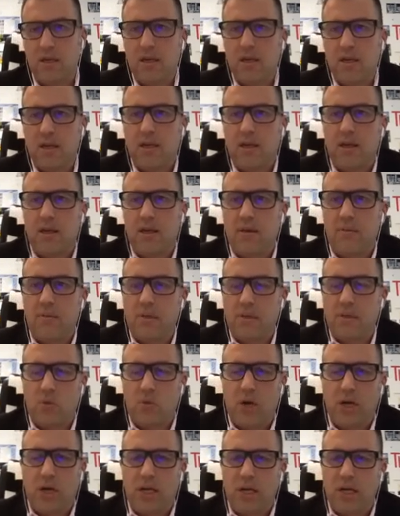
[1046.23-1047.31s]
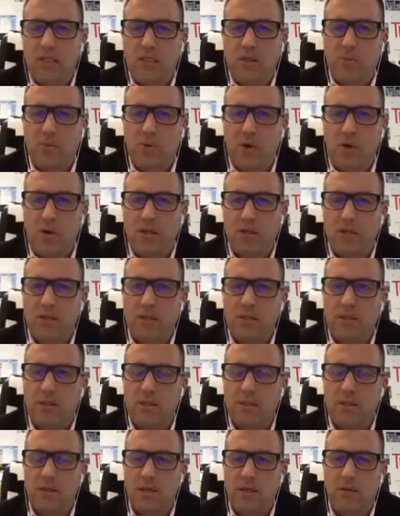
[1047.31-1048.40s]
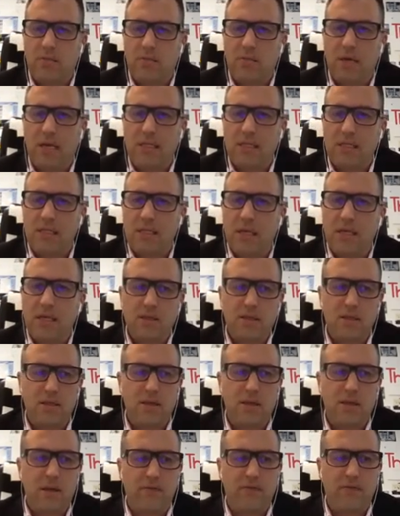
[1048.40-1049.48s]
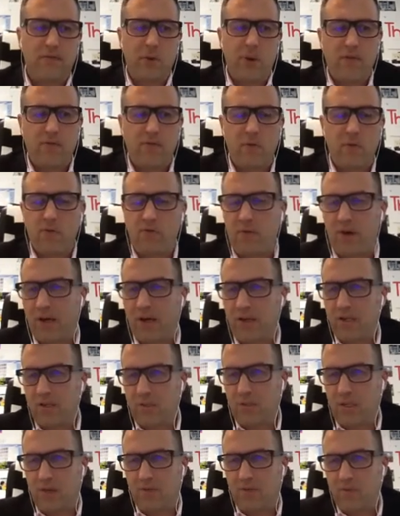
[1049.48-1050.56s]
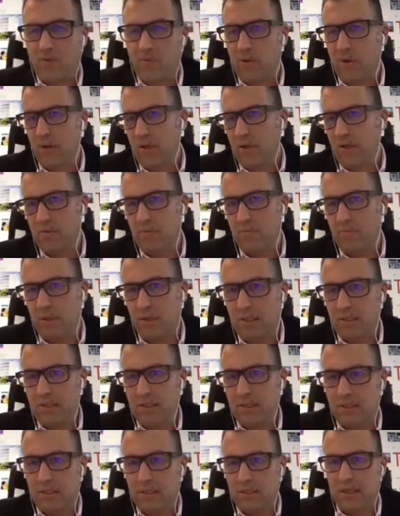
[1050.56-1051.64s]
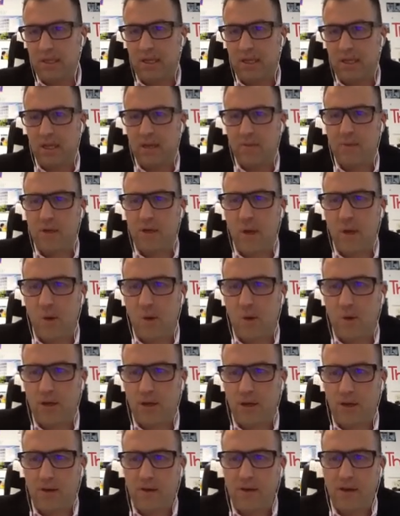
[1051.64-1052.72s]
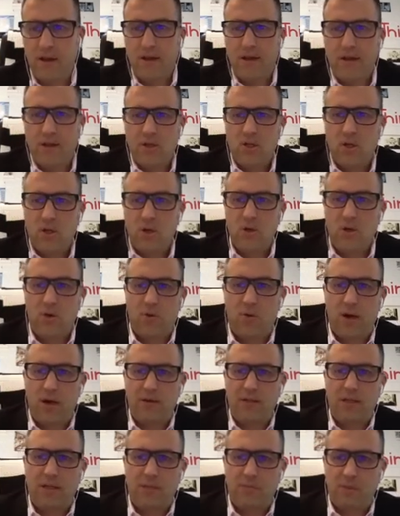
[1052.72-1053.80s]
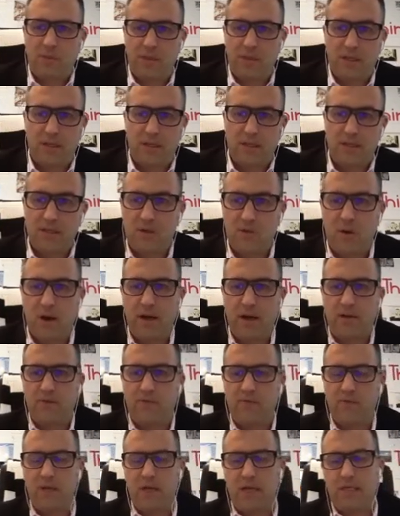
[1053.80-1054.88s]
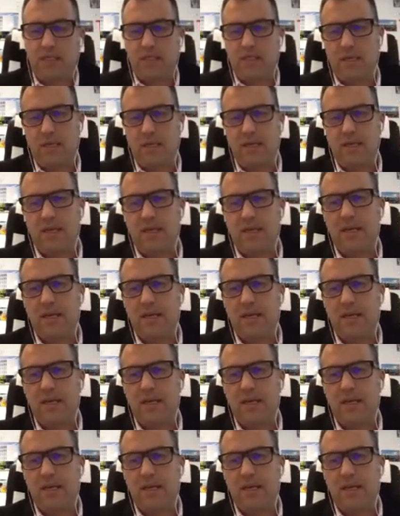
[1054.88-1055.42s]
It's right next to Berlin's main station. If you ever find yourself in Berlin, please let me know and I'll show you around that building. It's quite fascinating.